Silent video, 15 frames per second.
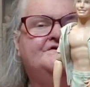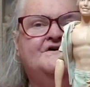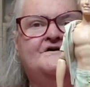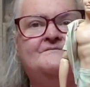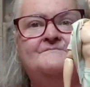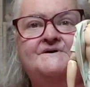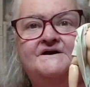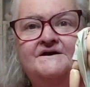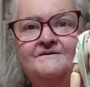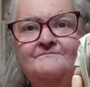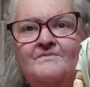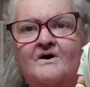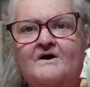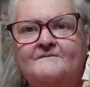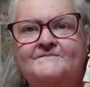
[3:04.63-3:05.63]
So me,
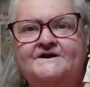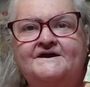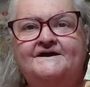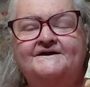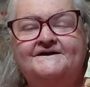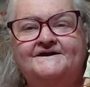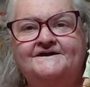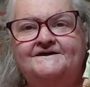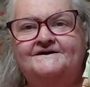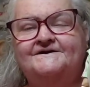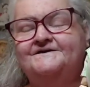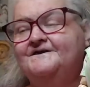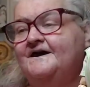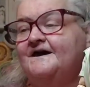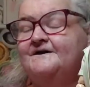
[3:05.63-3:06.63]
Barbie, and
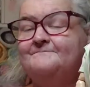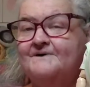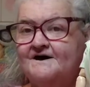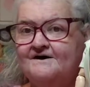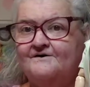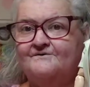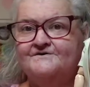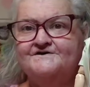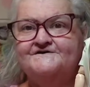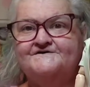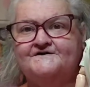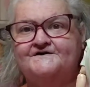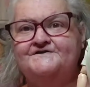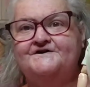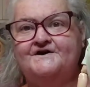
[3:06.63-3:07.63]
Ken, and my oldest
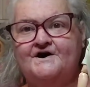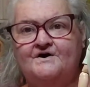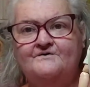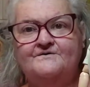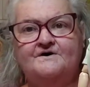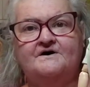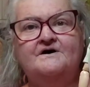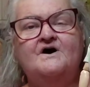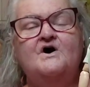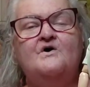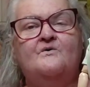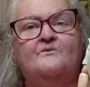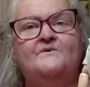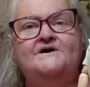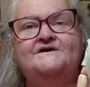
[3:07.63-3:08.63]
son, Dakota,
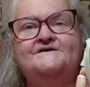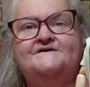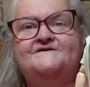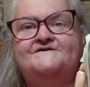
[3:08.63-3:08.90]
went